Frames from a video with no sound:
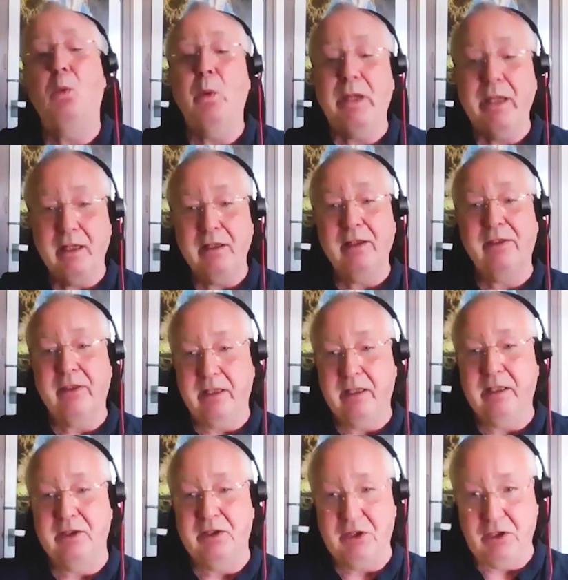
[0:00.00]
We kind of
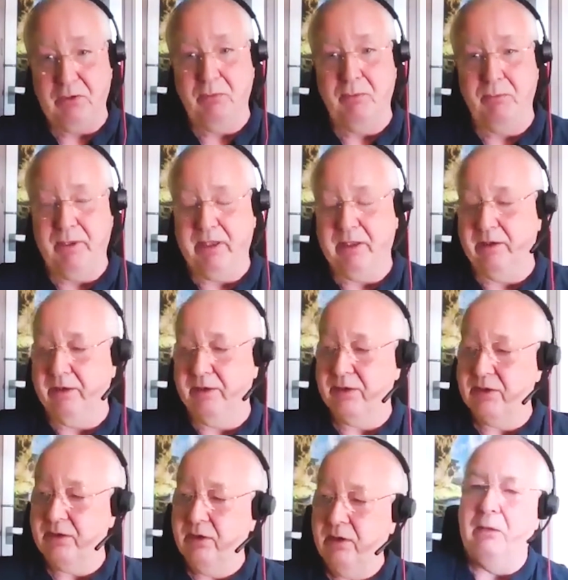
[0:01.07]
think as human
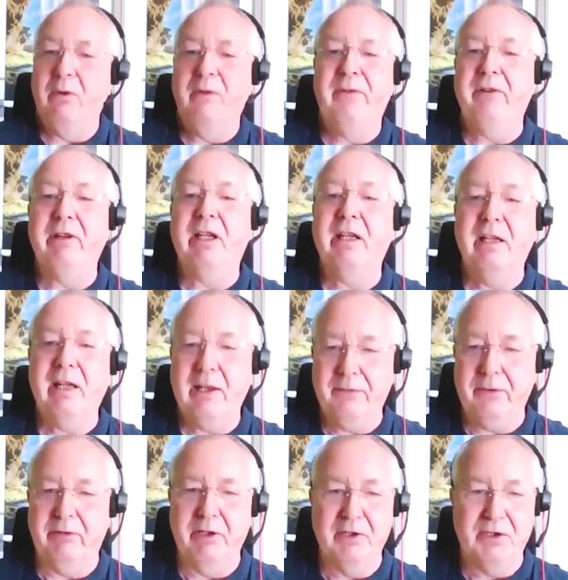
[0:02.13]
beings that we're very
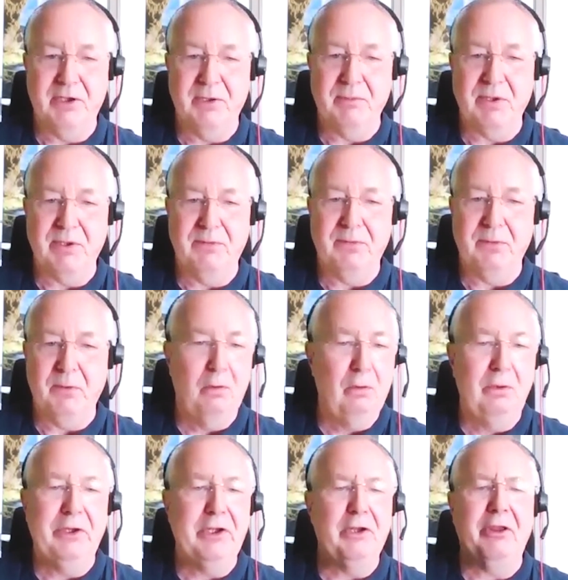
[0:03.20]
clever in terms of
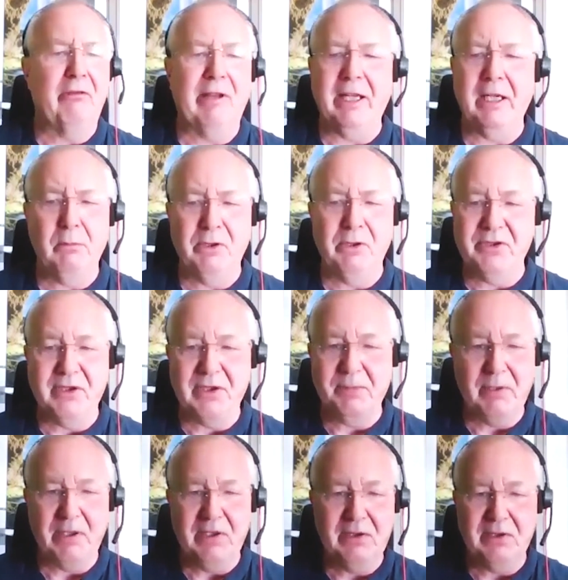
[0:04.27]
all the other animals
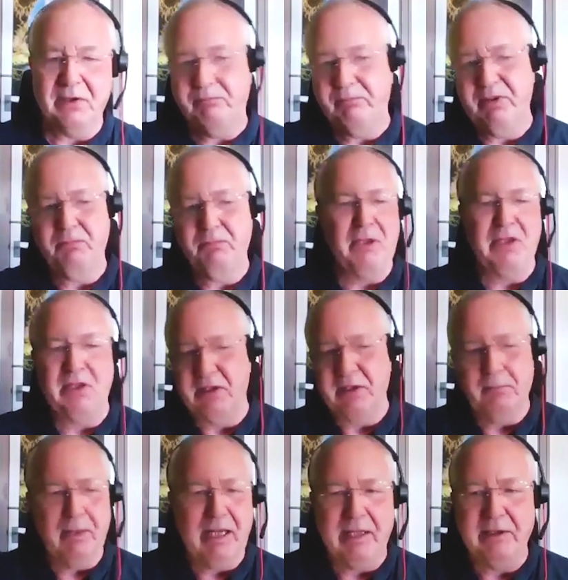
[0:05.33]
and species
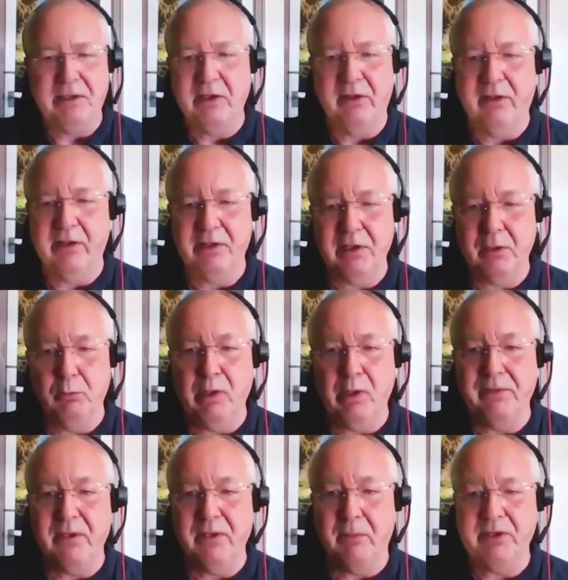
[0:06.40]
of plants and things that
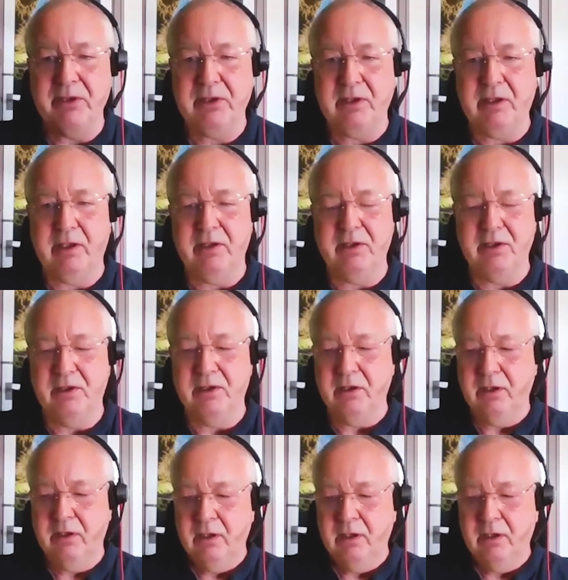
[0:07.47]
we've domesticated.